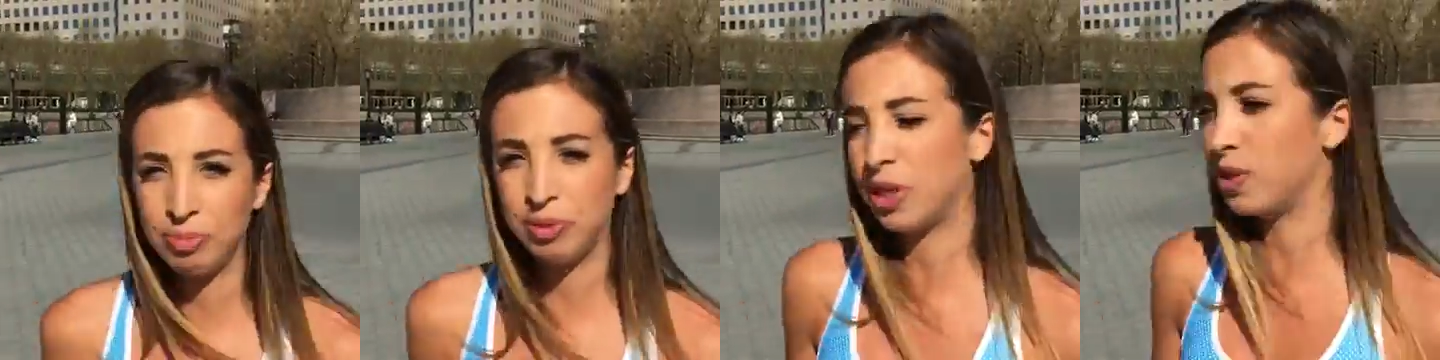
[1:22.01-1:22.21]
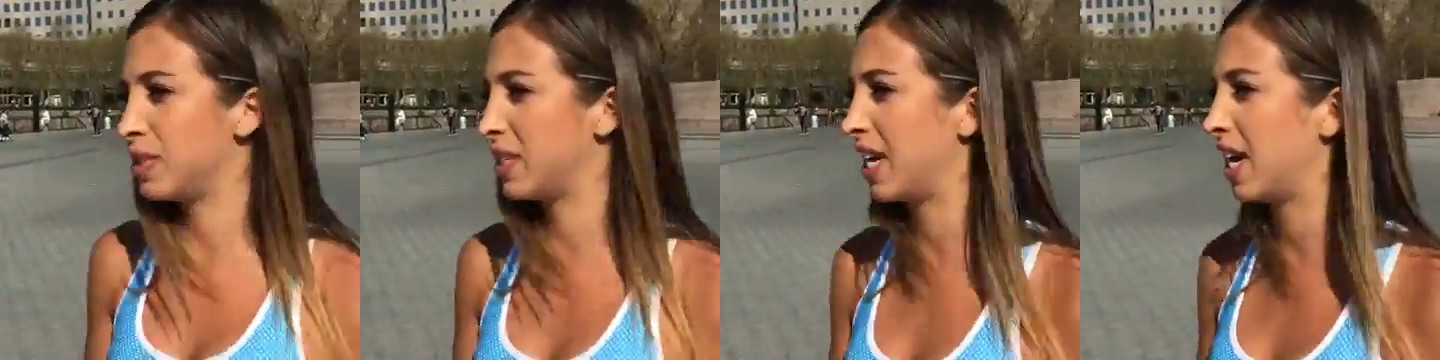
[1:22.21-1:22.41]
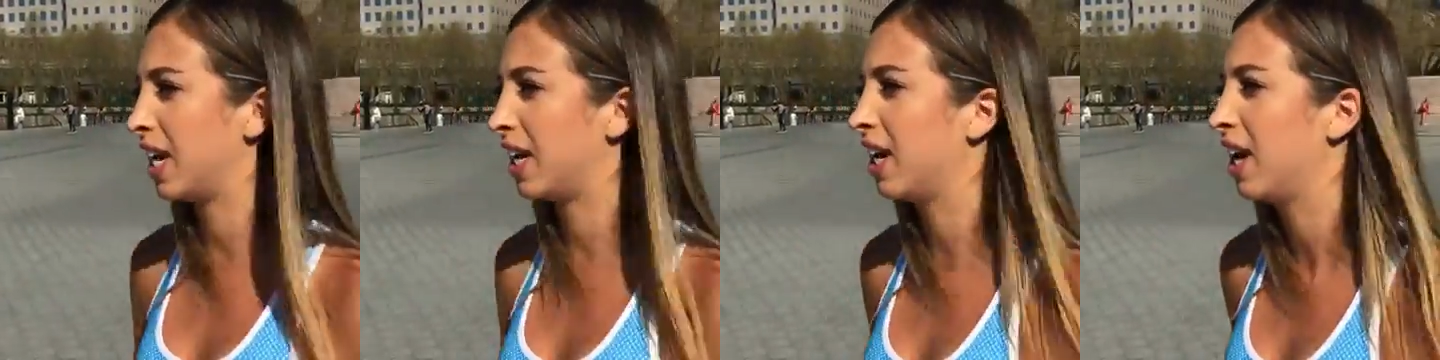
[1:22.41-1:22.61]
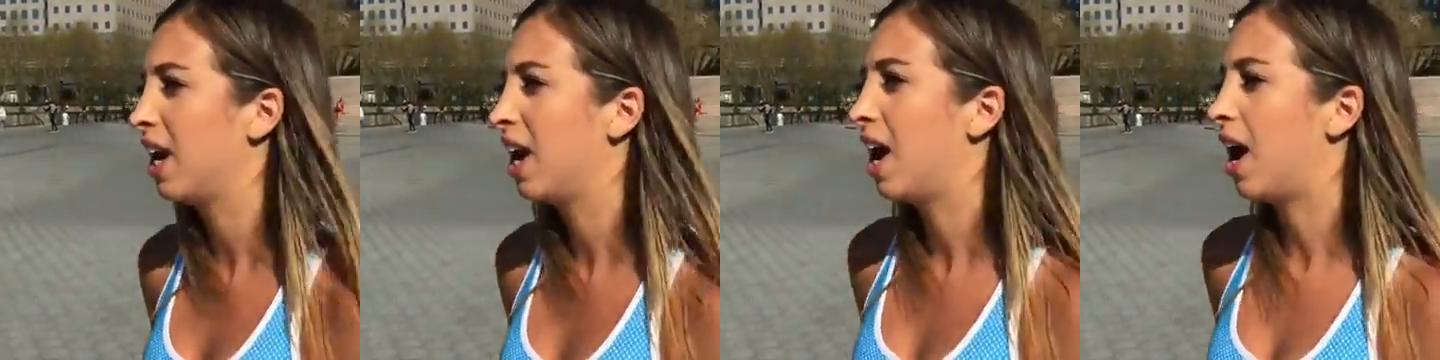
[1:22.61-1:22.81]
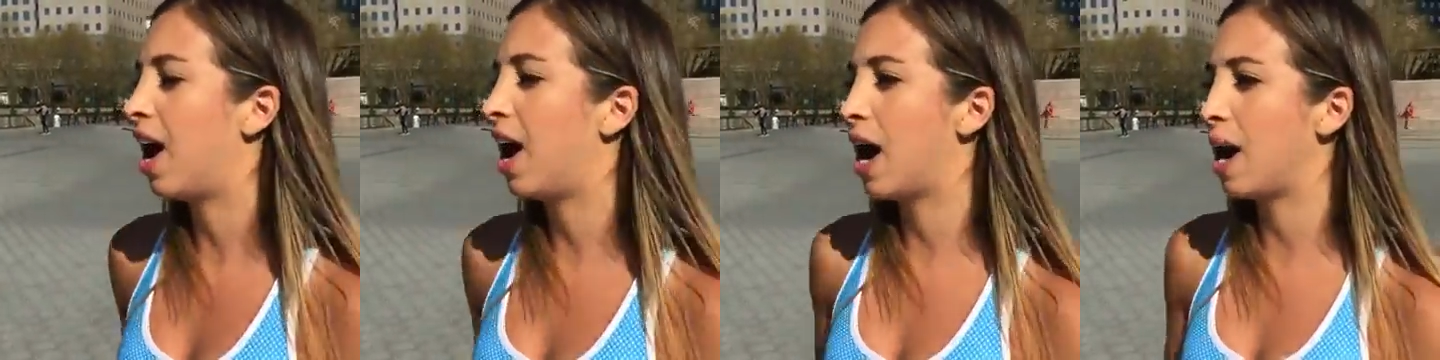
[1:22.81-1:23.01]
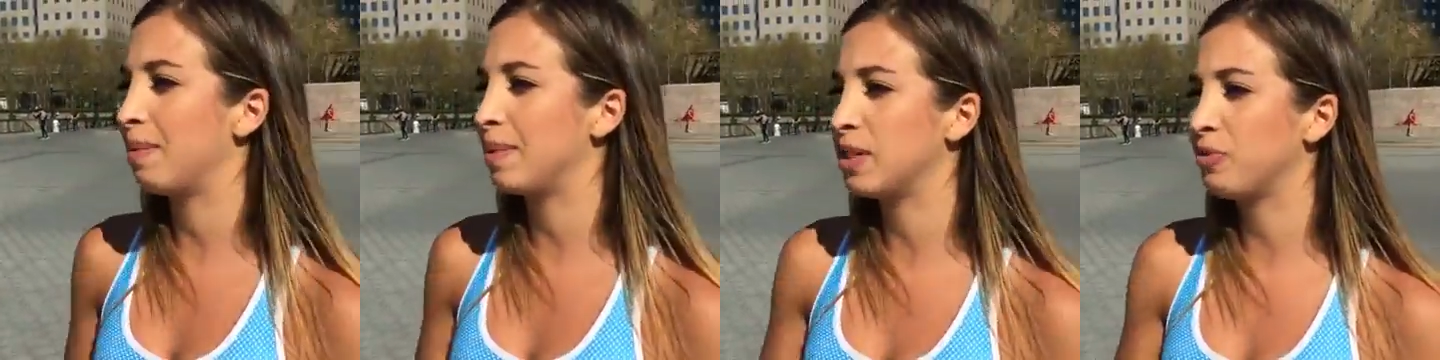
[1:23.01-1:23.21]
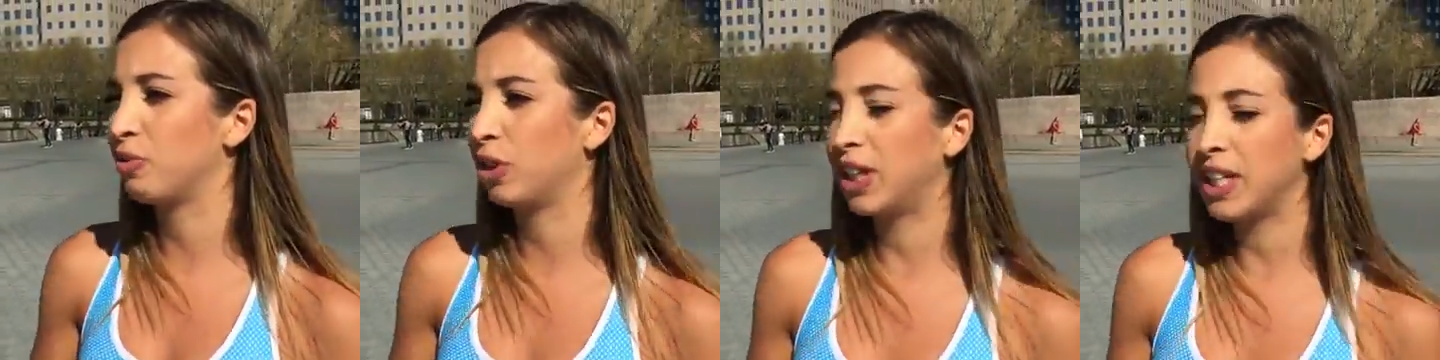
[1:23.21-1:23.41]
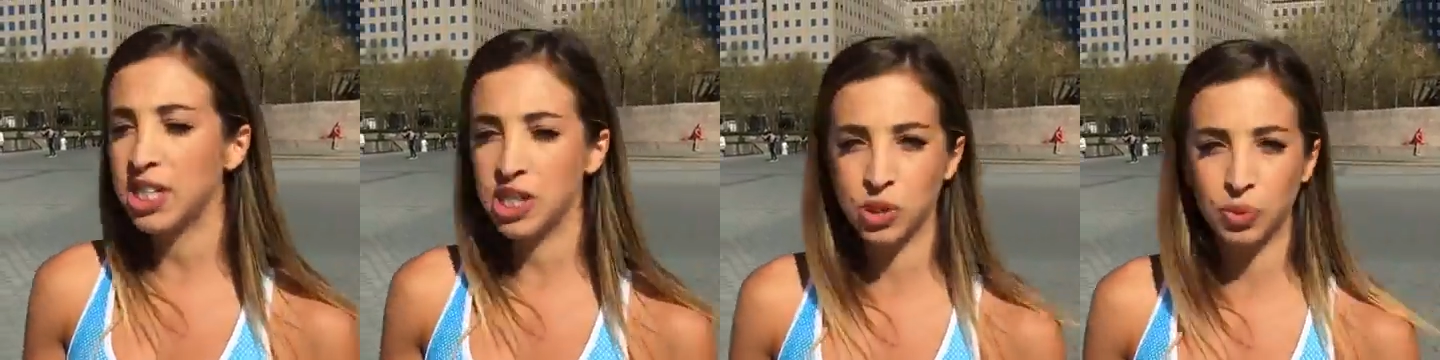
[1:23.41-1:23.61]
music and
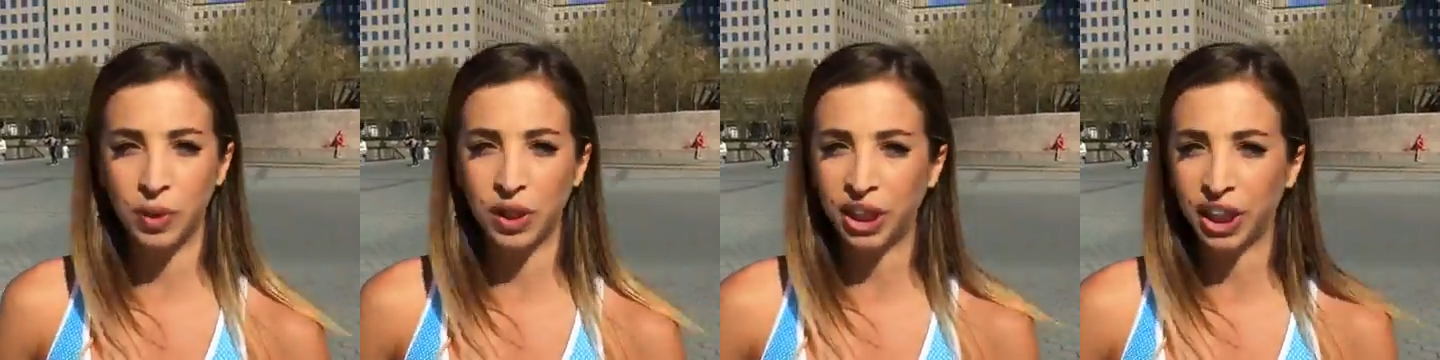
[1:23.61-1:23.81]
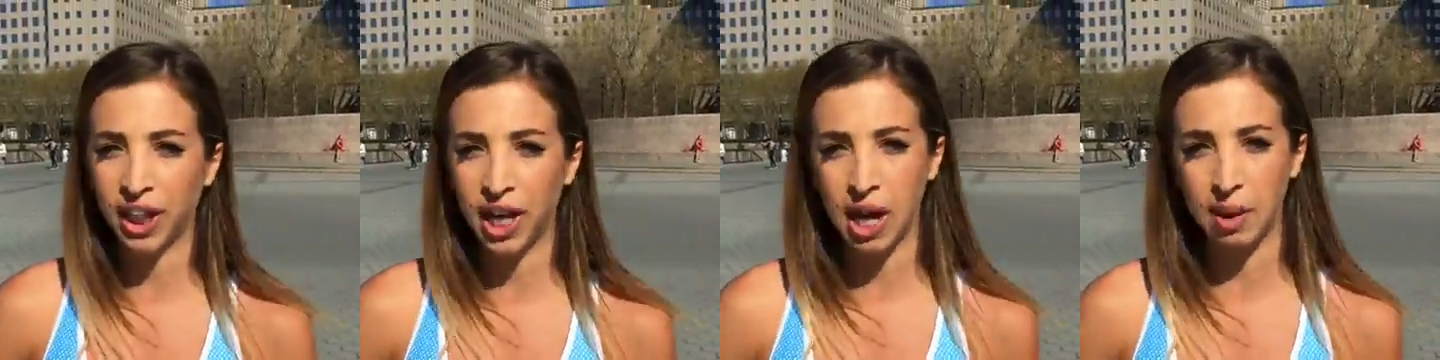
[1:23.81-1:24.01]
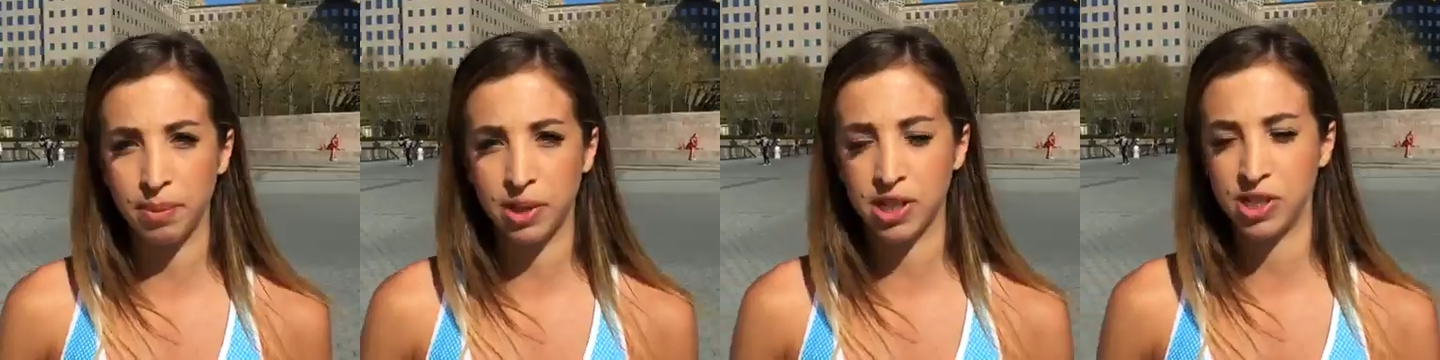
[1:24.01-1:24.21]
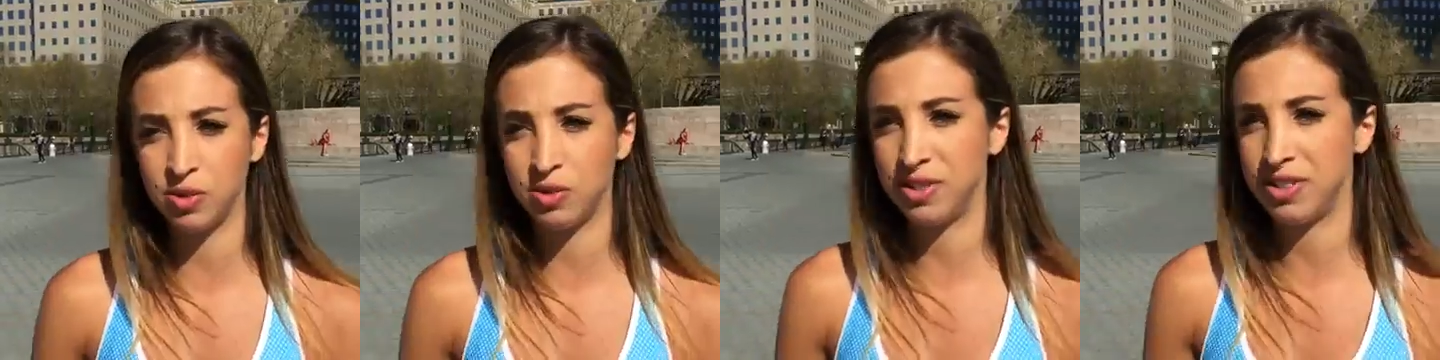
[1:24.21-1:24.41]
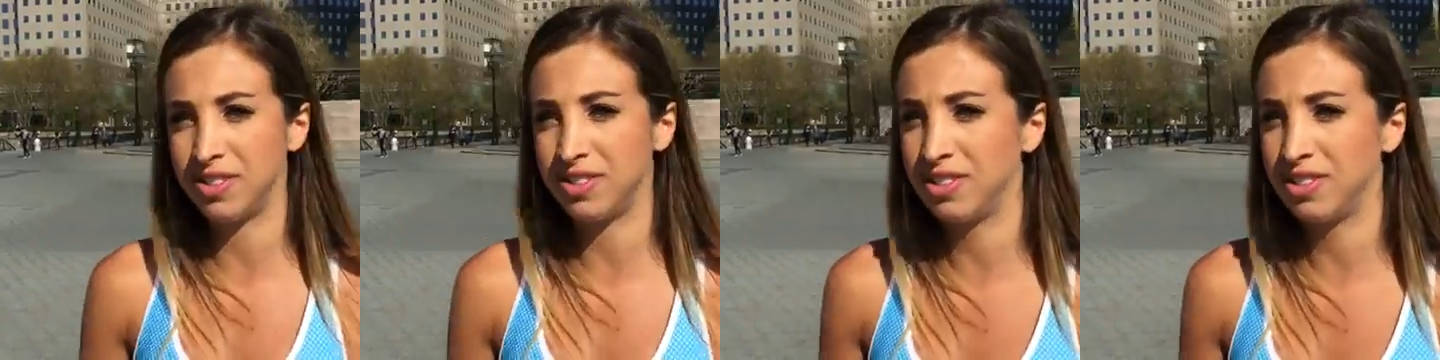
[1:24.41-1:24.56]
really switch it up because you